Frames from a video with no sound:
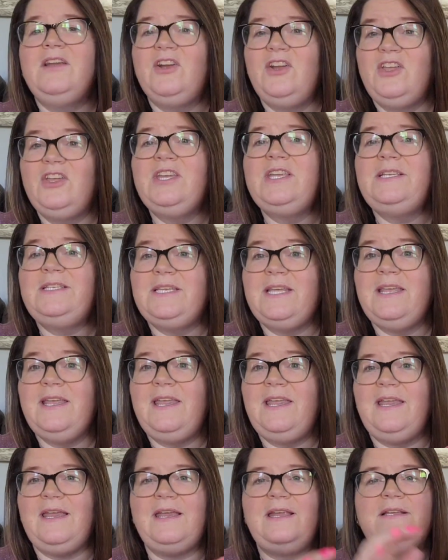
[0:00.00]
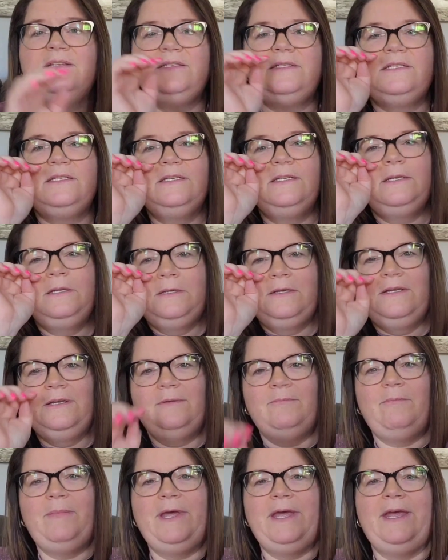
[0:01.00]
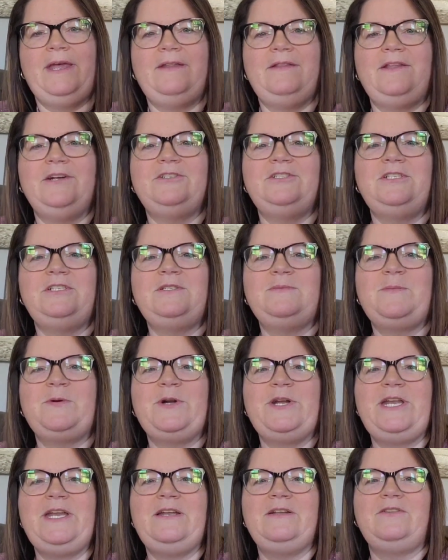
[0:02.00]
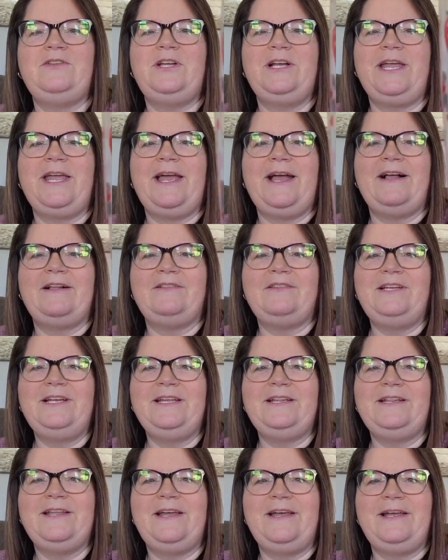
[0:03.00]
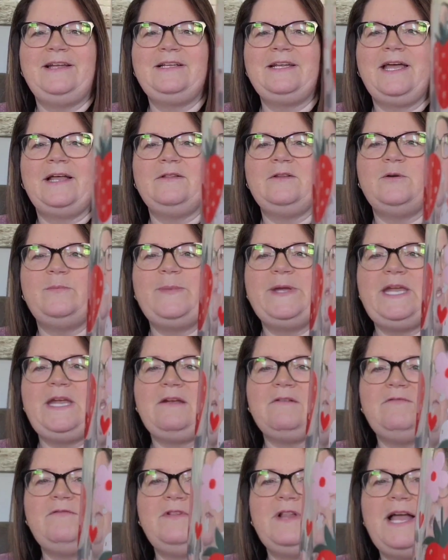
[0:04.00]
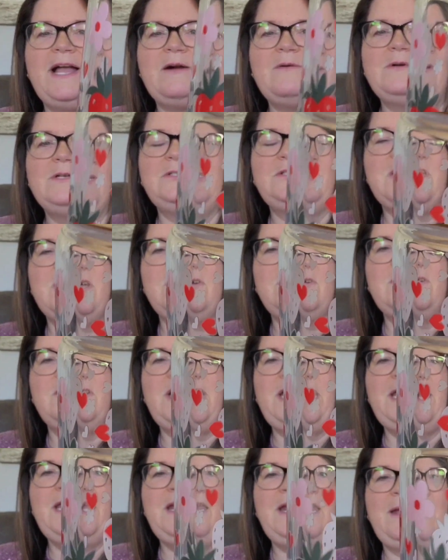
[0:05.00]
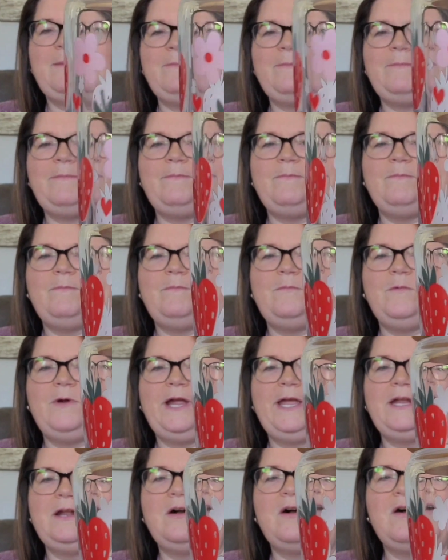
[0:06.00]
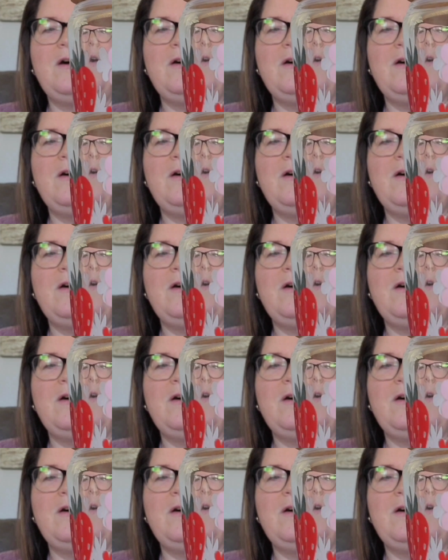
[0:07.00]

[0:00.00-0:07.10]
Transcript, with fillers: They're good to eat, but they're just pretty to look at. Look at that. Got little pink flowers on it and red